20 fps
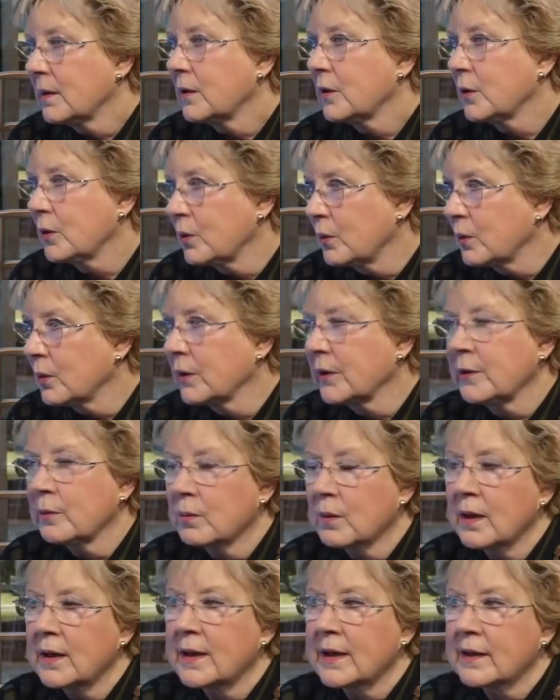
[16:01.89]
Who are you
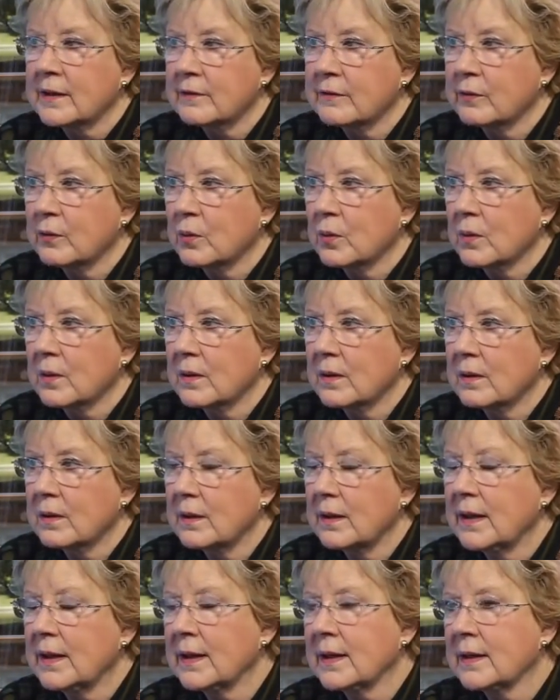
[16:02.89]
writing it for?
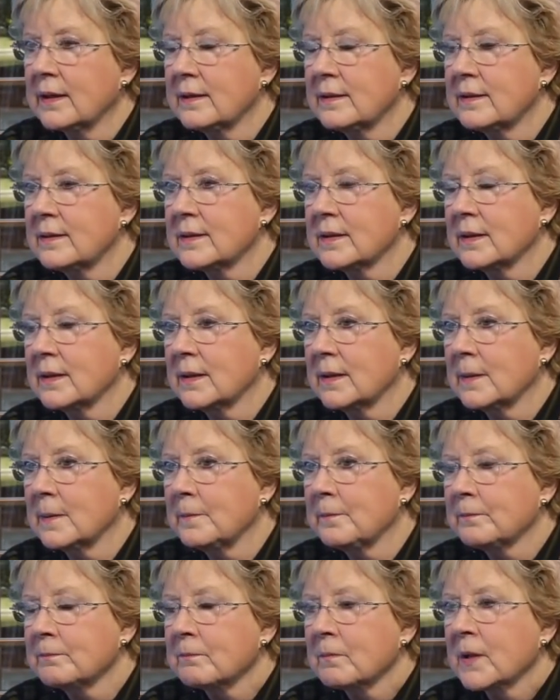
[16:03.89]
And
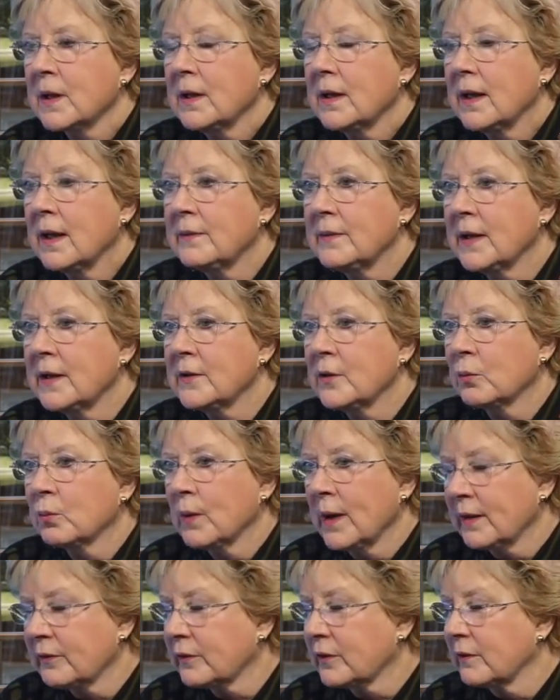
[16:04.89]
then the
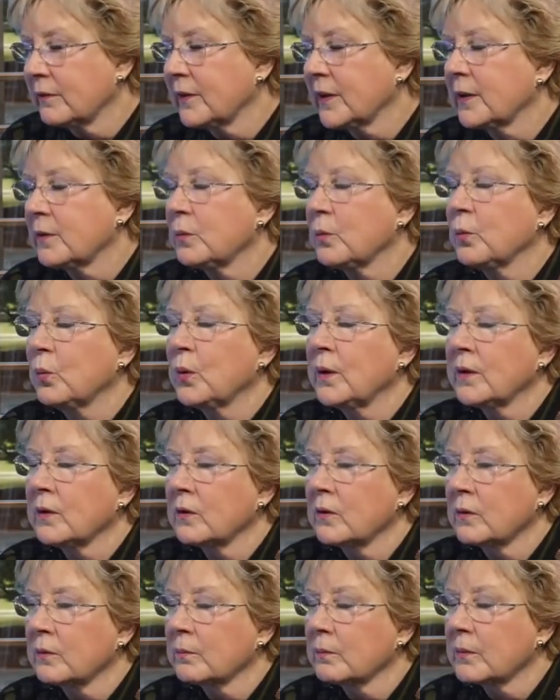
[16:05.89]
rest of it
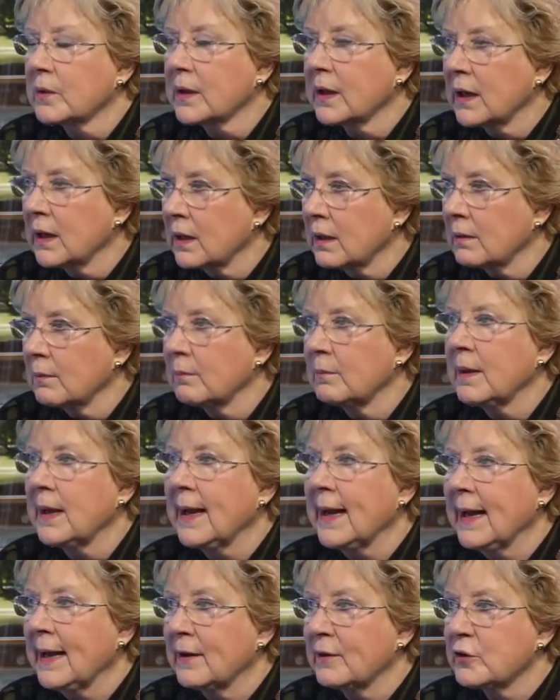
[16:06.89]
will come
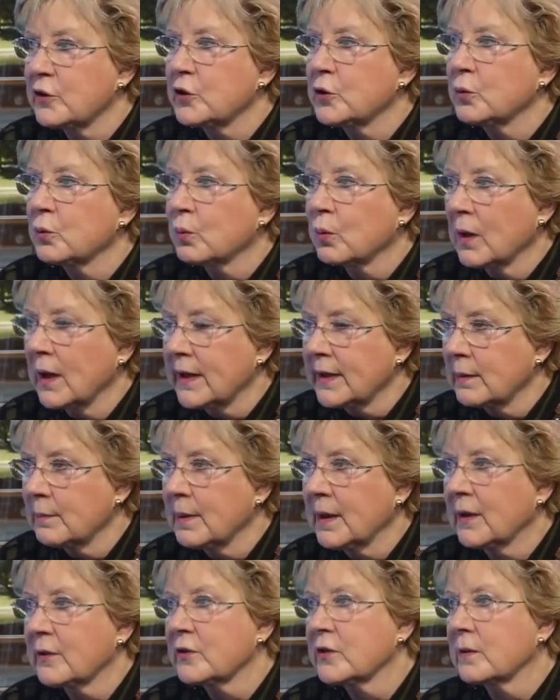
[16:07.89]
as you write
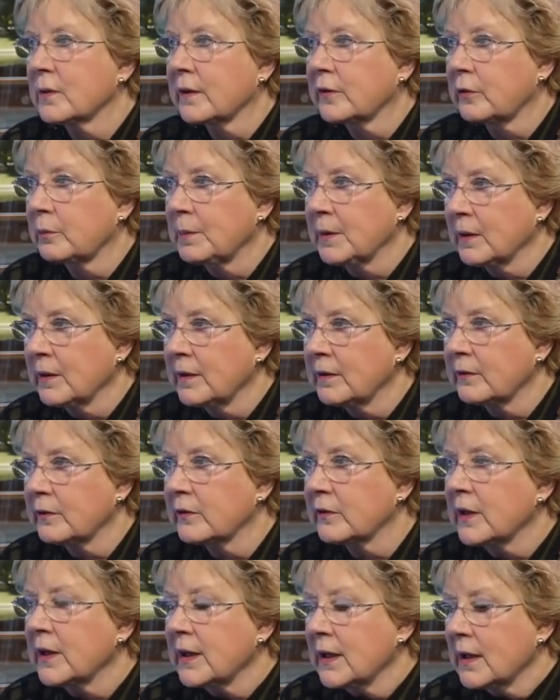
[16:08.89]
about your
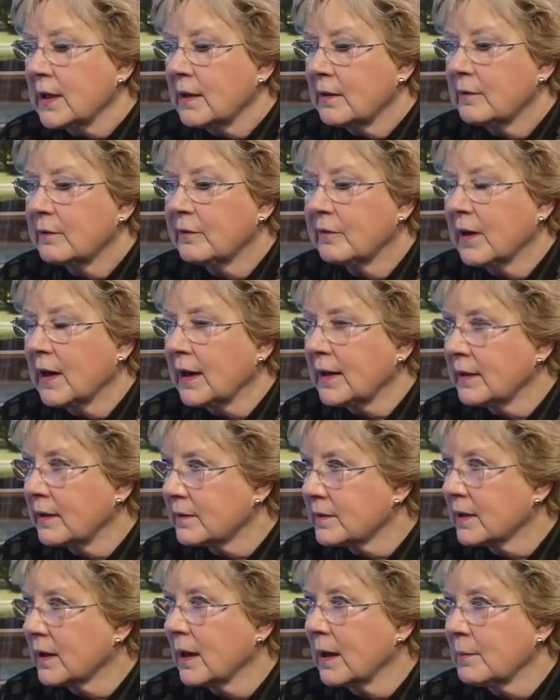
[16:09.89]
experiences. Find the
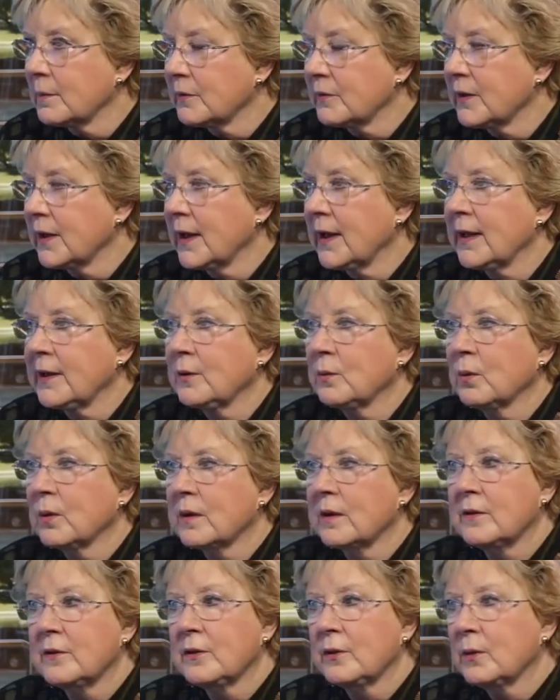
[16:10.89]
time of day you
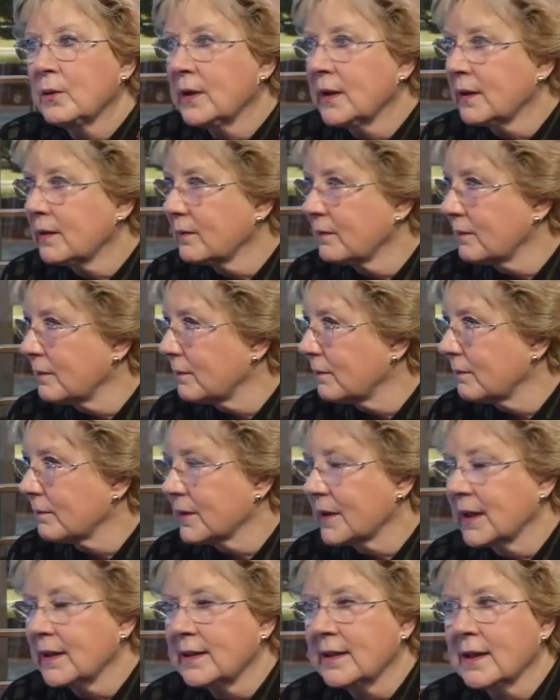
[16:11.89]
want to do it.
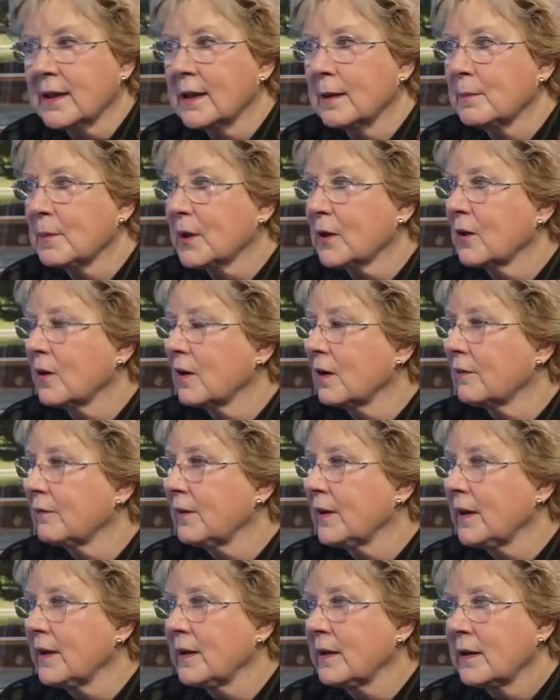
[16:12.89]
Get that cup of
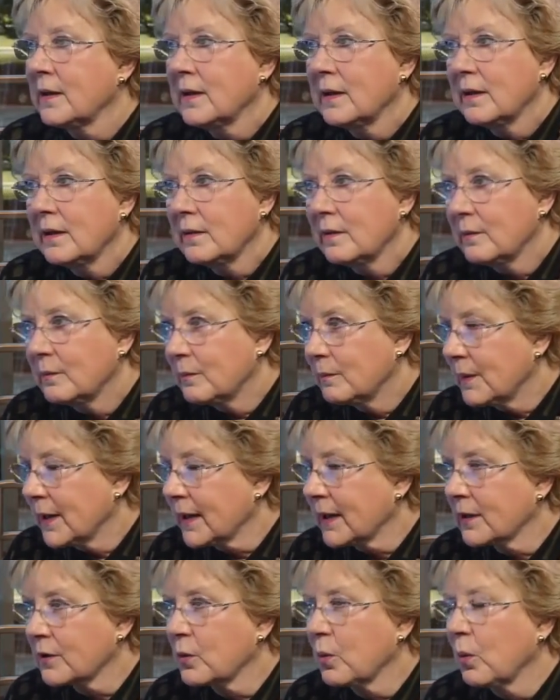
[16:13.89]
coffee. Make